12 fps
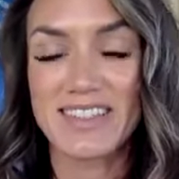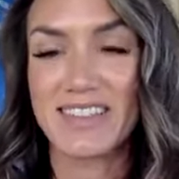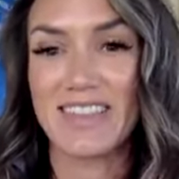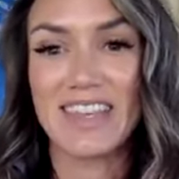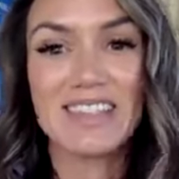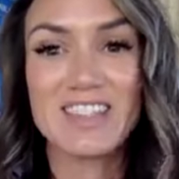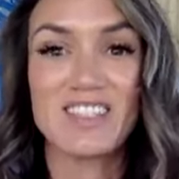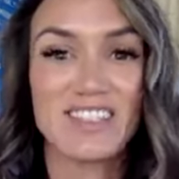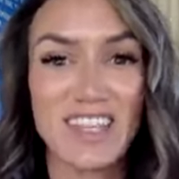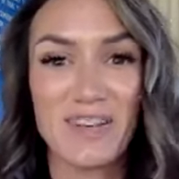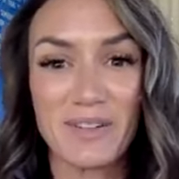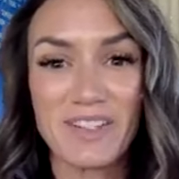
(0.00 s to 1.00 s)
things just
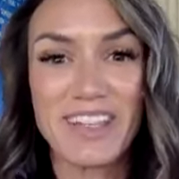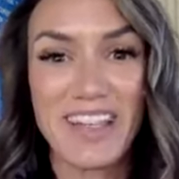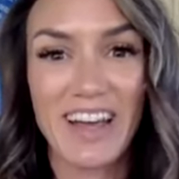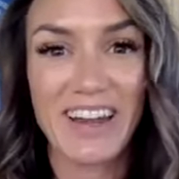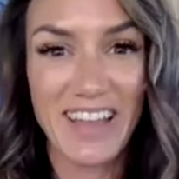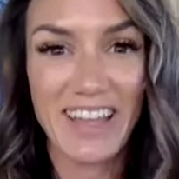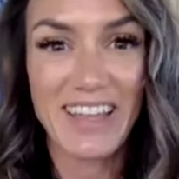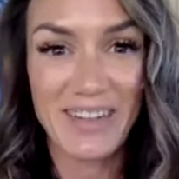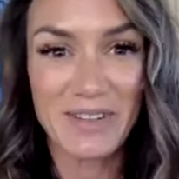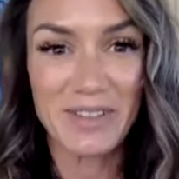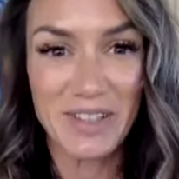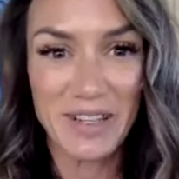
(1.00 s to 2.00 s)
get really out of
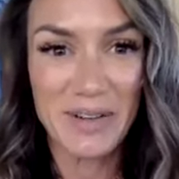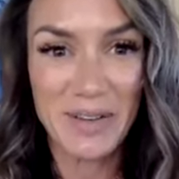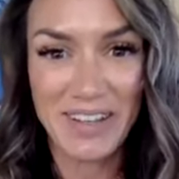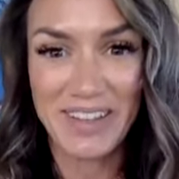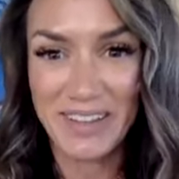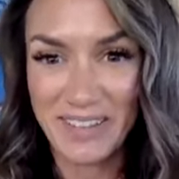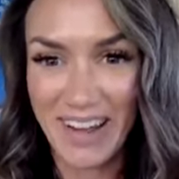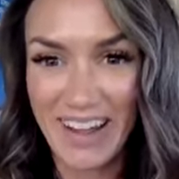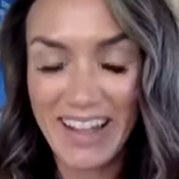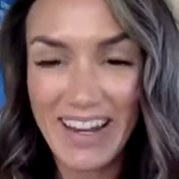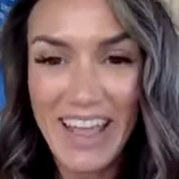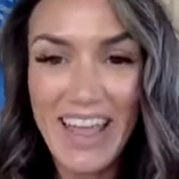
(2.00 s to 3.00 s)
hand really quickly, right?